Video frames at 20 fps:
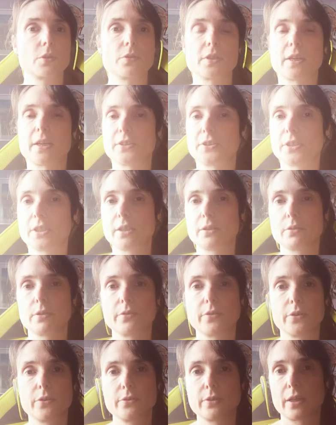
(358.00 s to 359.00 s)
or the idea
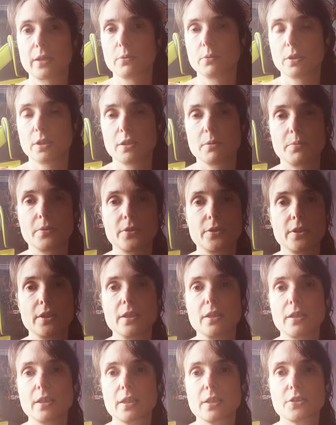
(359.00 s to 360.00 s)
of who they were, but
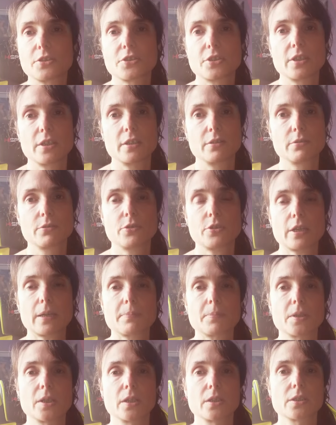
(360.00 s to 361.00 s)
the external
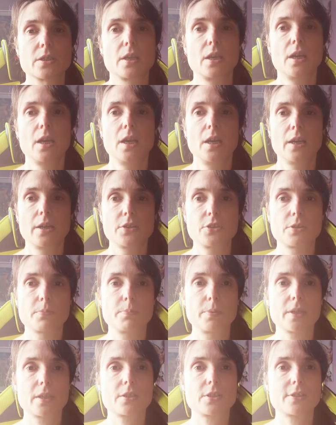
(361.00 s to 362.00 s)
trappings. It's a
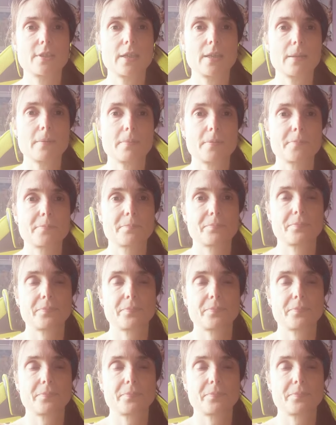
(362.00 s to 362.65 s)
big step